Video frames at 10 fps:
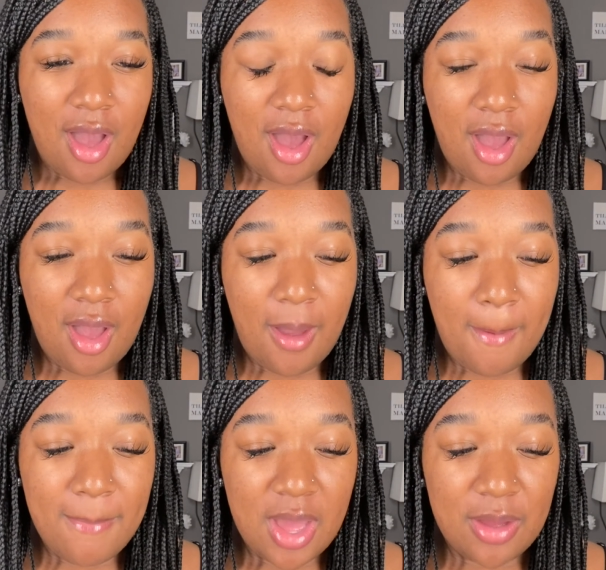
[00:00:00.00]

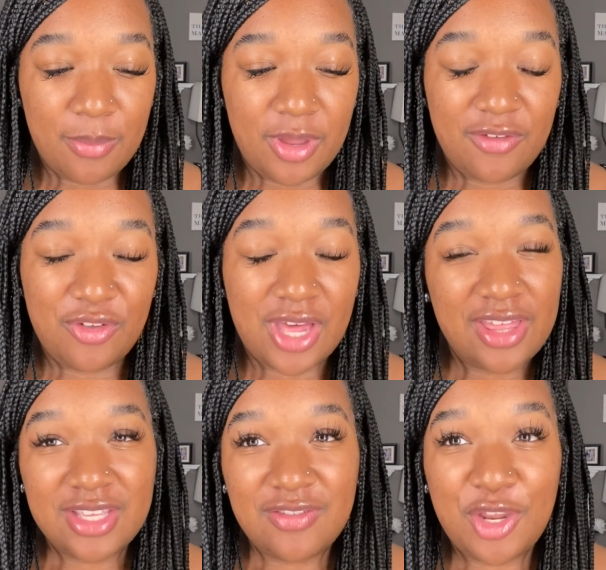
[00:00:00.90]
But if you like
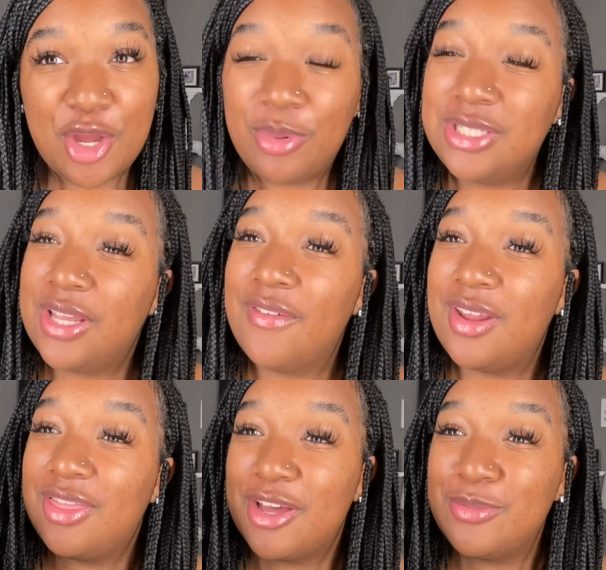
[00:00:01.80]
this video, please give it a
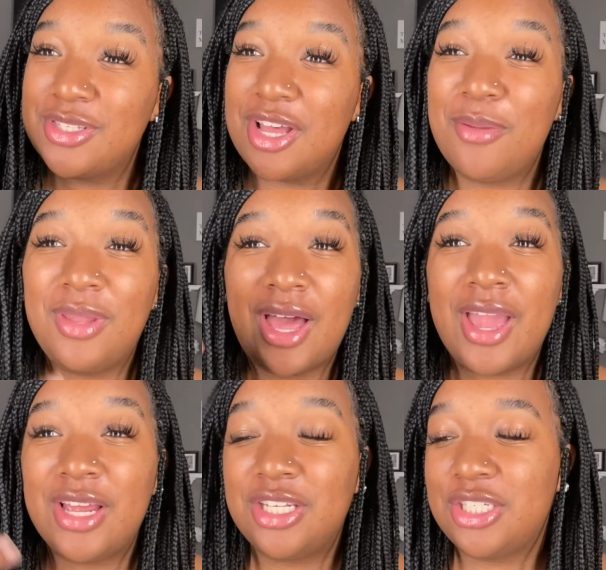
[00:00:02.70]
thumbs up,
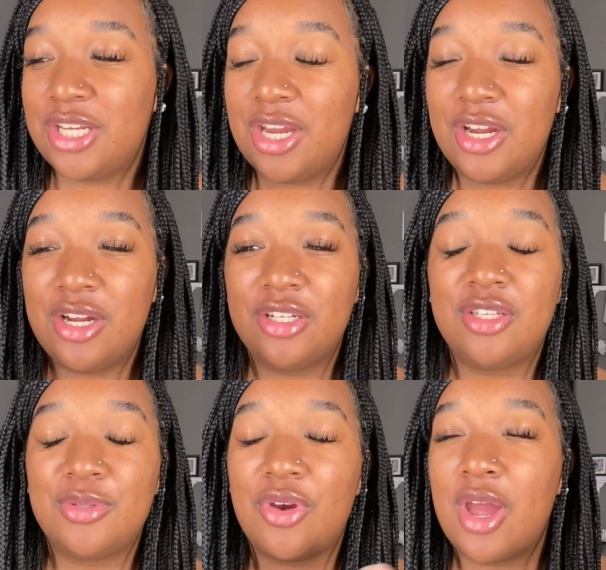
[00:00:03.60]
like, share,
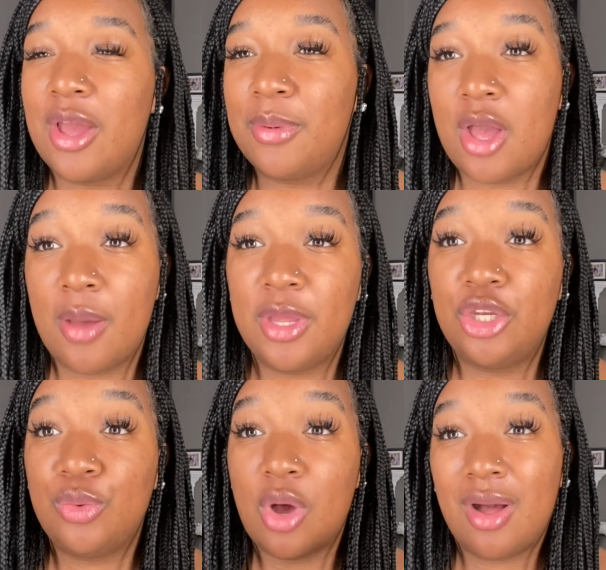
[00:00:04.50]
subscribe, comment,
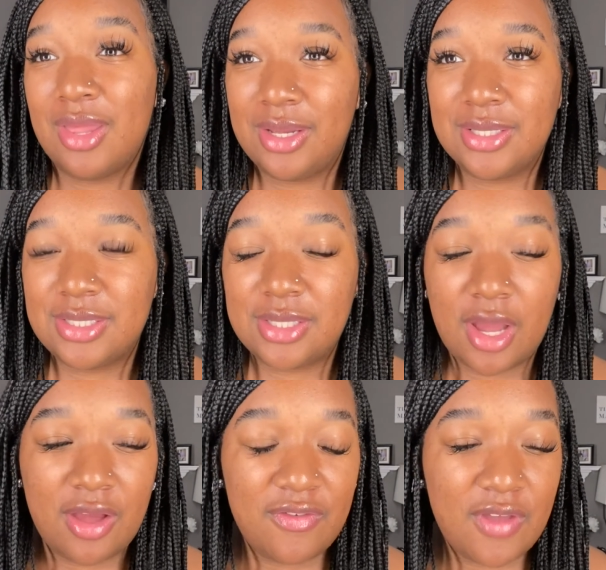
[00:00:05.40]
do all that good
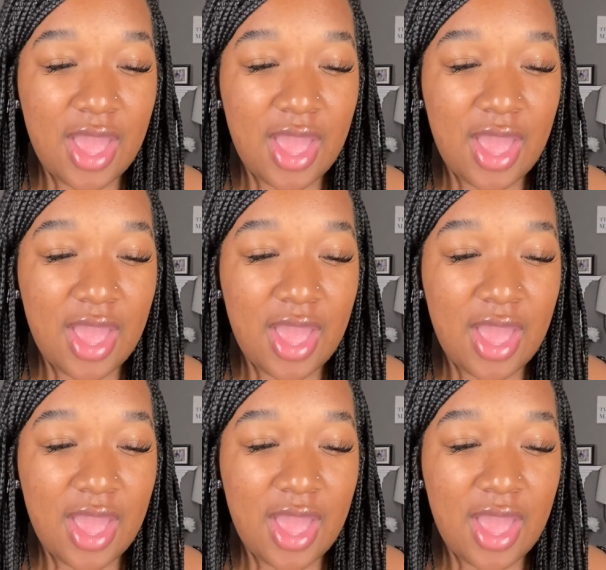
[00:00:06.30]
stuff.